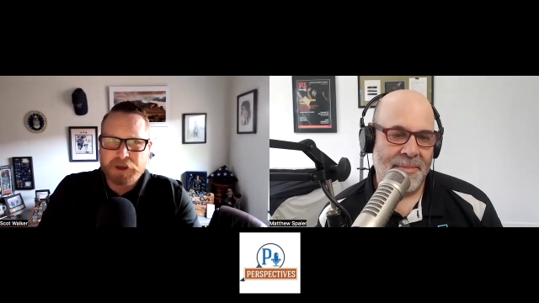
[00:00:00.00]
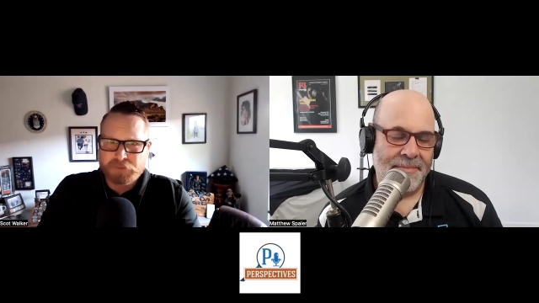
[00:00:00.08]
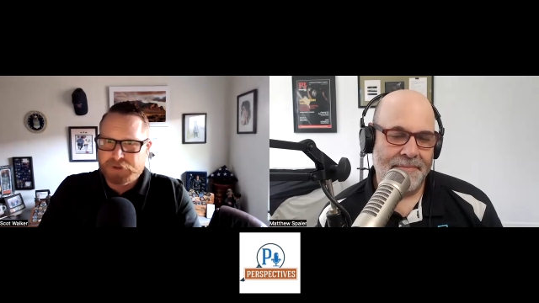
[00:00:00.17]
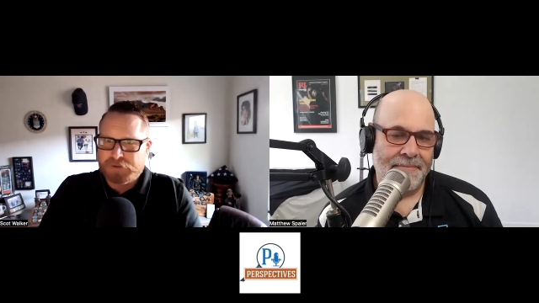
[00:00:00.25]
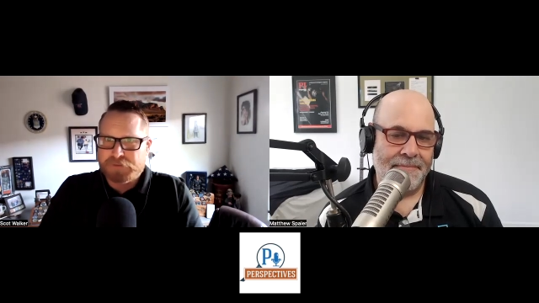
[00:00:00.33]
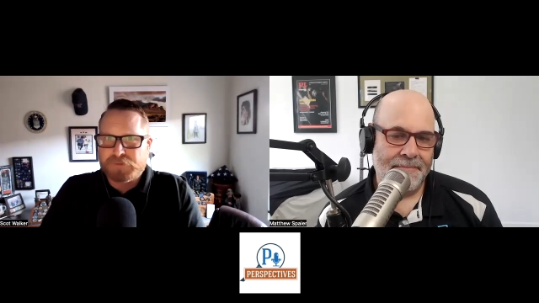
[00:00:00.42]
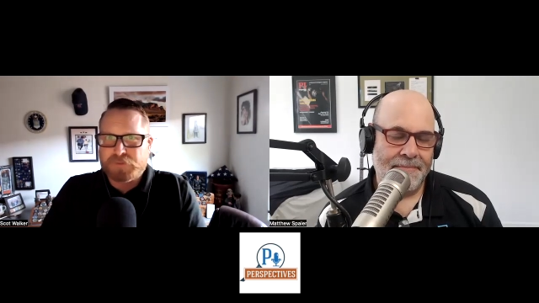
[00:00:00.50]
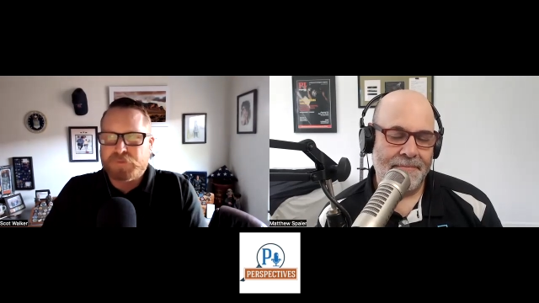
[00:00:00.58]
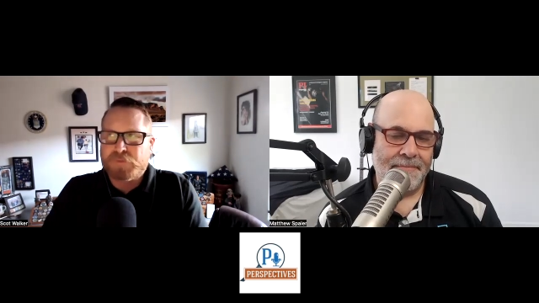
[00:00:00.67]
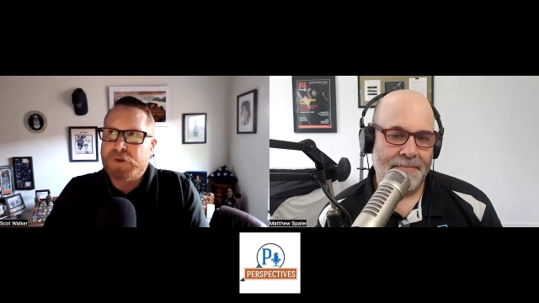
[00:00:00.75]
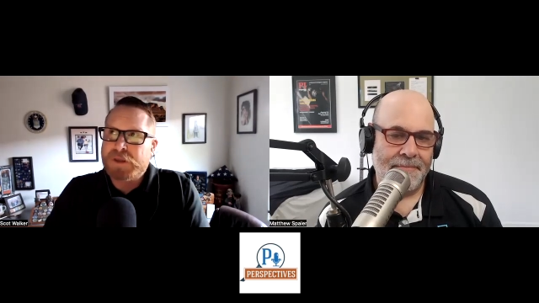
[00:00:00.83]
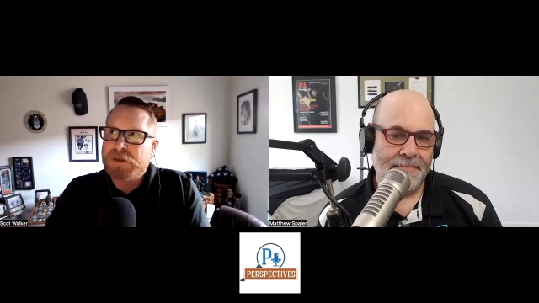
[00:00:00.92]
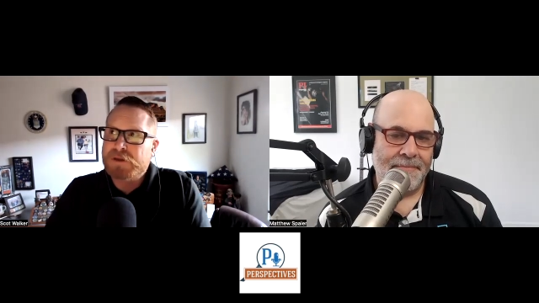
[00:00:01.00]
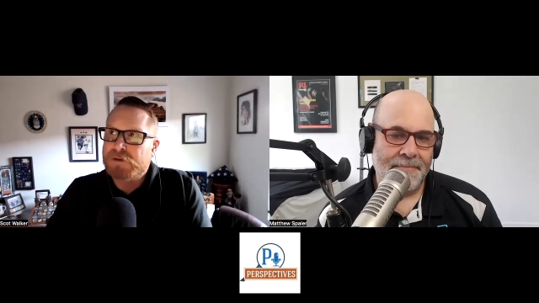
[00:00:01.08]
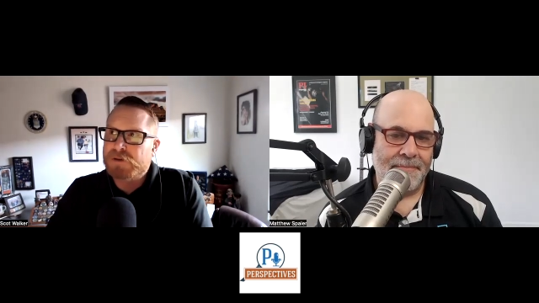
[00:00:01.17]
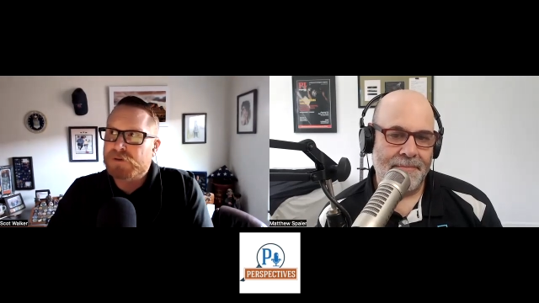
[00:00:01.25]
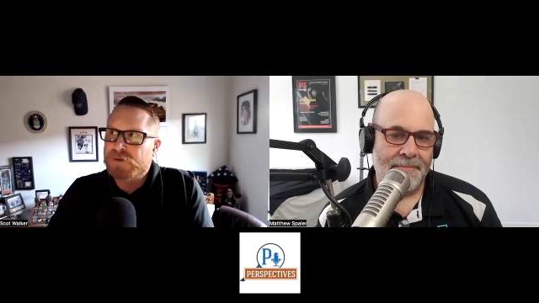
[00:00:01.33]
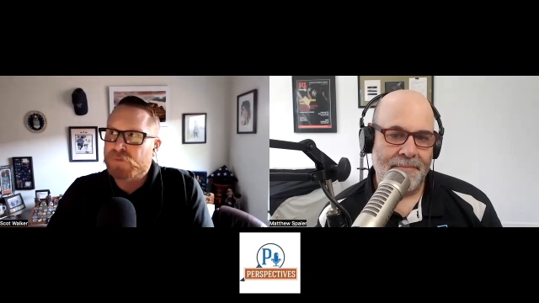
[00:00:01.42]
Speaker 1: We we
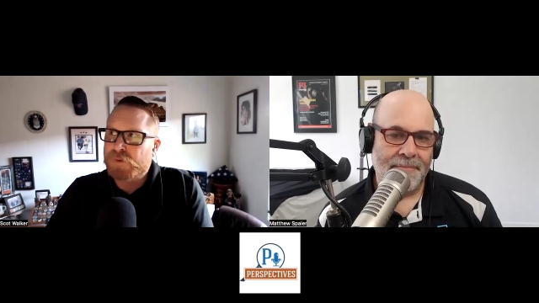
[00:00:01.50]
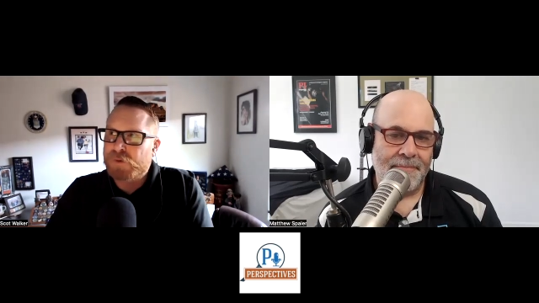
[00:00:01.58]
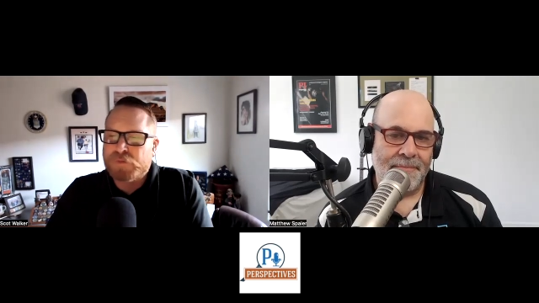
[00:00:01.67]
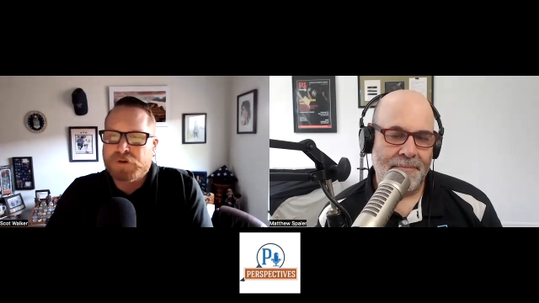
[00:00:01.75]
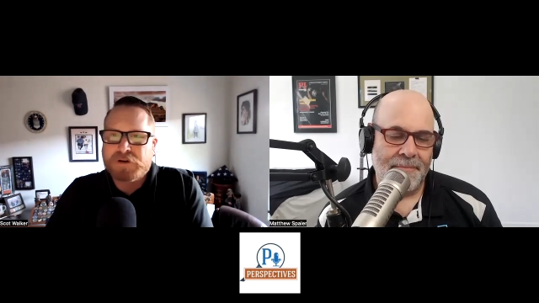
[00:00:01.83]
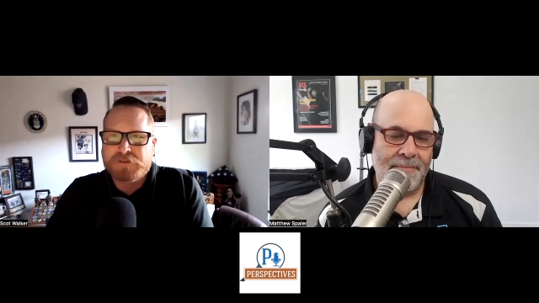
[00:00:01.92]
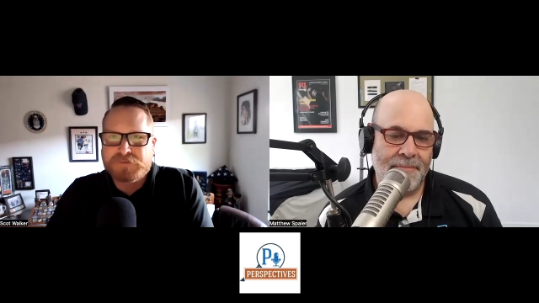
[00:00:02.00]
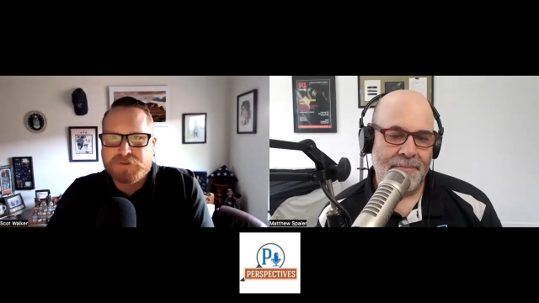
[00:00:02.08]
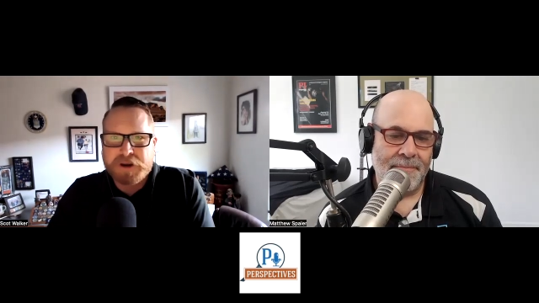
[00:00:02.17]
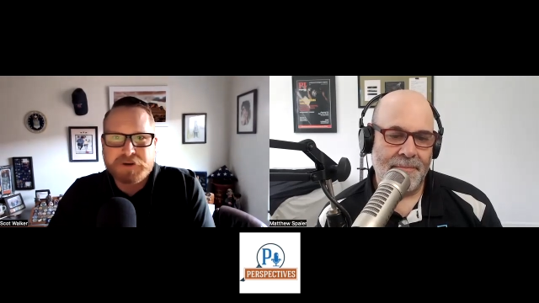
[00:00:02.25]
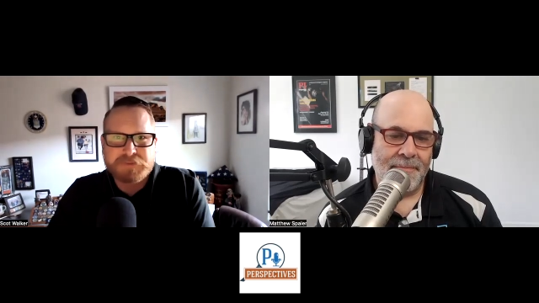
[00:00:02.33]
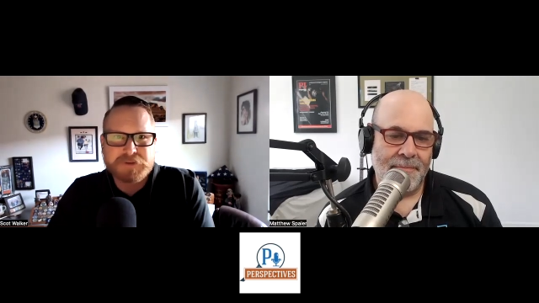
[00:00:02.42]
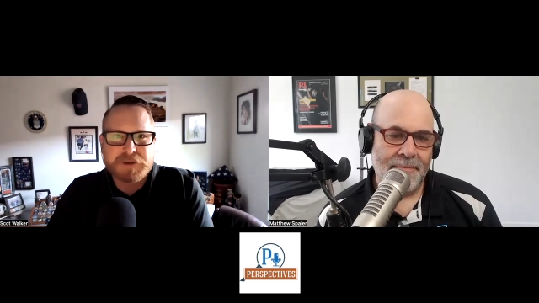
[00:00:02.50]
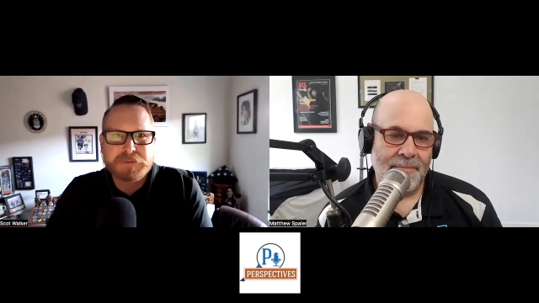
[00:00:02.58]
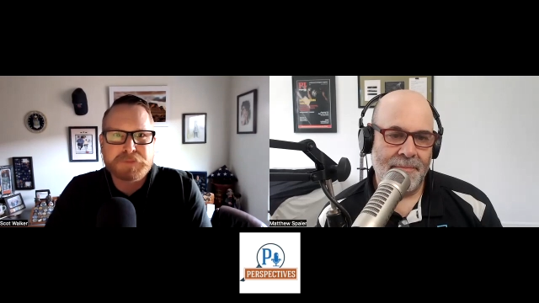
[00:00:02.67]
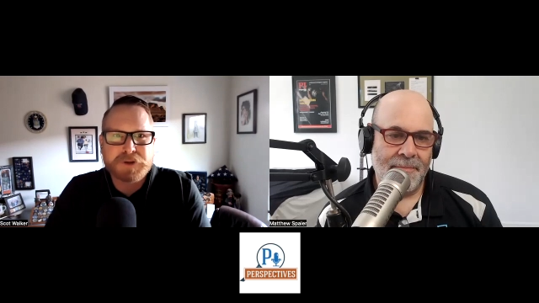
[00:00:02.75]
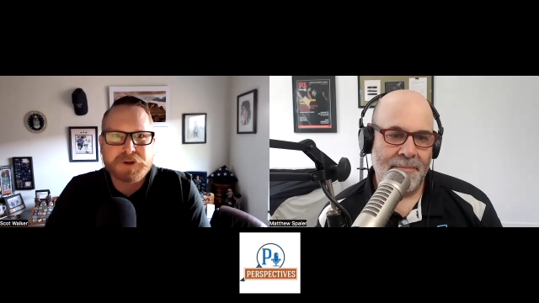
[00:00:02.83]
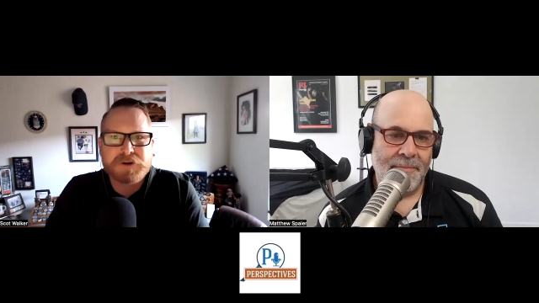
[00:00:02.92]
we weren't afraid of the
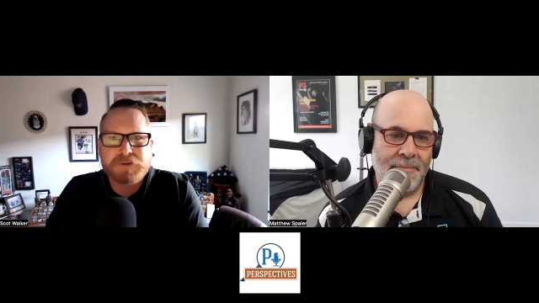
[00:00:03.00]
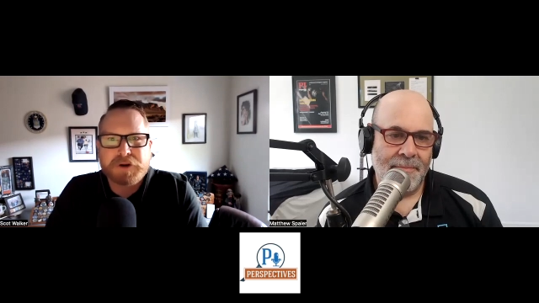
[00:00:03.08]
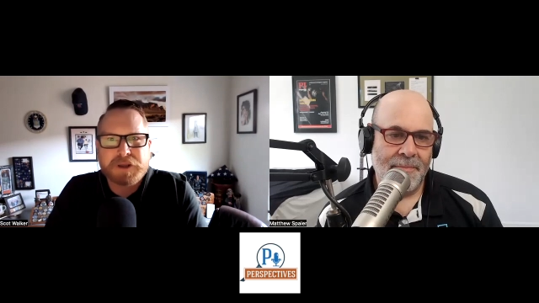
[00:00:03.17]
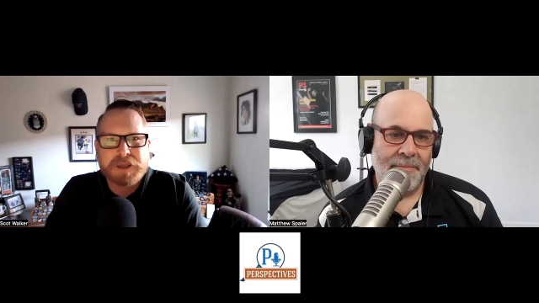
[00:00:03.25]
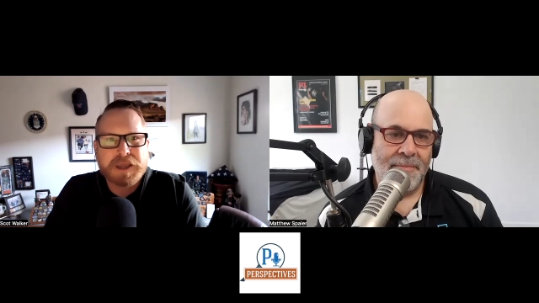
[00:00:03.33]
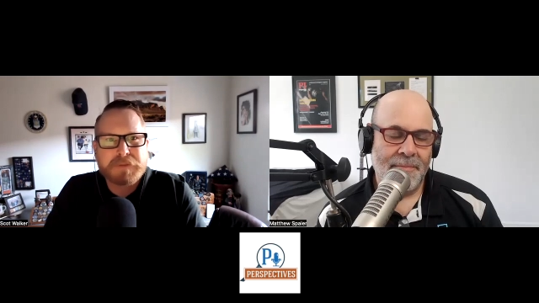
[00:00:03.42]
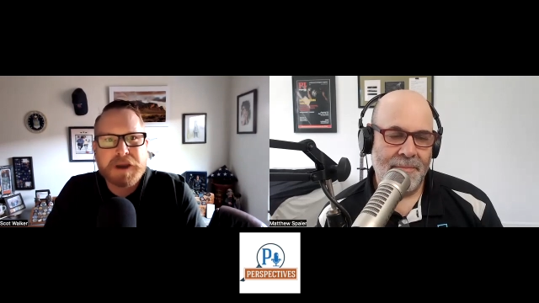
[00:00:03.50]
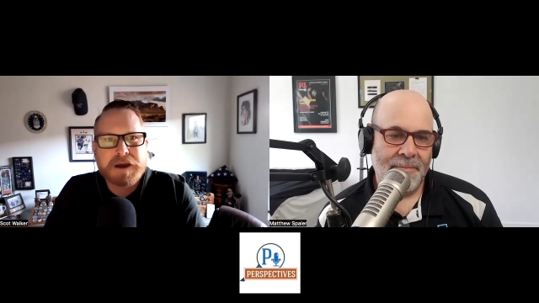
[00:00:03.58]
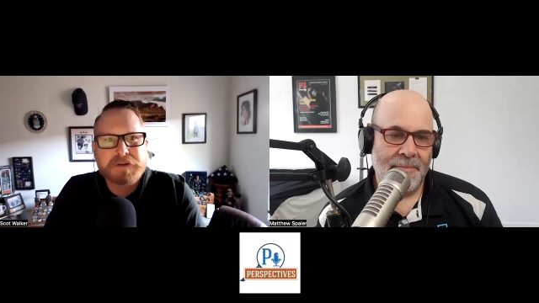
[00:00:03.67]
computer when it came out